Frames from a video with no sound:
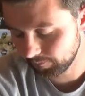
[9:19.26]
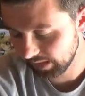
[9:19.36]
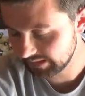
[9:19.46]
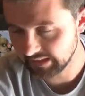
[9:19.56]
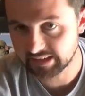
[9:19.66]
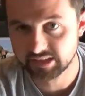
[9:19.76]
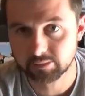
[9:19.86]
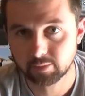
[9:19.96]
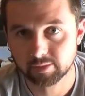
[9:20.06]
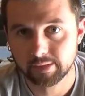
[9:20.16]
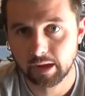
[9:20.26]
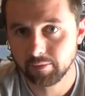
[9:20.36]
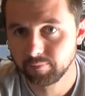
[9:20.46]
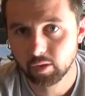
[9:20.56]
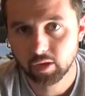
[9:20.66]
It's easy to put them out.
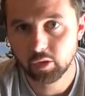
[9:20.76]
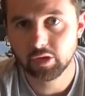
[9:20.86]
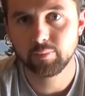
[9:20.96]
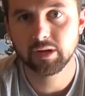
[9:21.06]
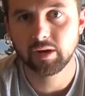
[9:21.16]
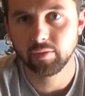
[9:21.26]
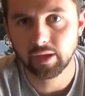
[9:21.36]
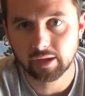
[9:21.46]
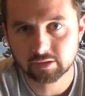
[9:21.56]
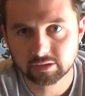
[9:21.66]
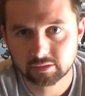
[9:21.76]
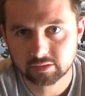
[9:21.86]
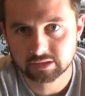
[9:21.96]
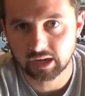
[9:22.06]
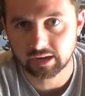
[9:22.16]
You can put out
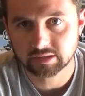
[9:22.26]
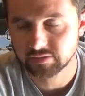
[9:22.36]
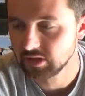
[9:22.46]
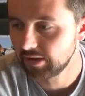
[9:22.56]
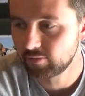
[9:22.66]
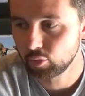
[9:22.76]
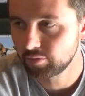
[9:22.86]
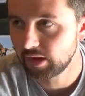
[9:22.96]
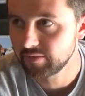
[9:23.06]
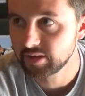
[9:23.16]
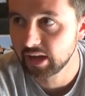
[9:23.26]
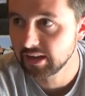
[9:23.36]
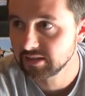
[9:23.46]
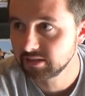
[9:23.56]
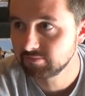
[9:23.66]
1,000 socks. If you got 4 or 5
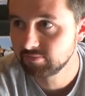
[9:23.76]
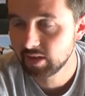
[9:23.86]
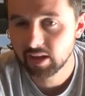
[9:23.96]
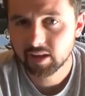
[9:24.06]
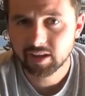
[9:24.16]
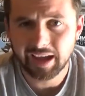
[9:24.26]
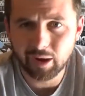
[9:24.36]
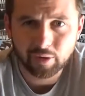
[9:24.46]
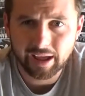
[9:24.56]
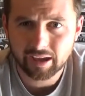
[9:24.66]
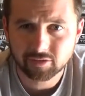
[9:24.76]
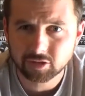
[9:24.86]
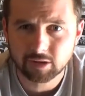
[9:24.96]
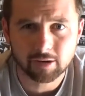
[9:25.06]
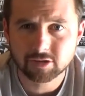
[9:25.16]
guys, hour and a half,
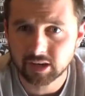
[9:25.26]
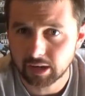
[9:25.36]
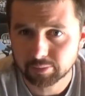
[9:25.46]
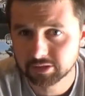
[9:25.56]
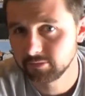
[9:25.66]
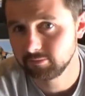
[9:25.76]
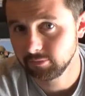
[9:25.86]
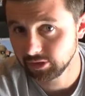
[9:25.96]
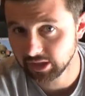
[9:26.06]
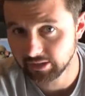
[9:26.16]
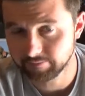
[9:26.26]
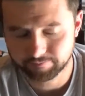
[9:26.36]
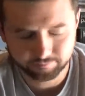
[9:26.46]
2 hours tops, you're done.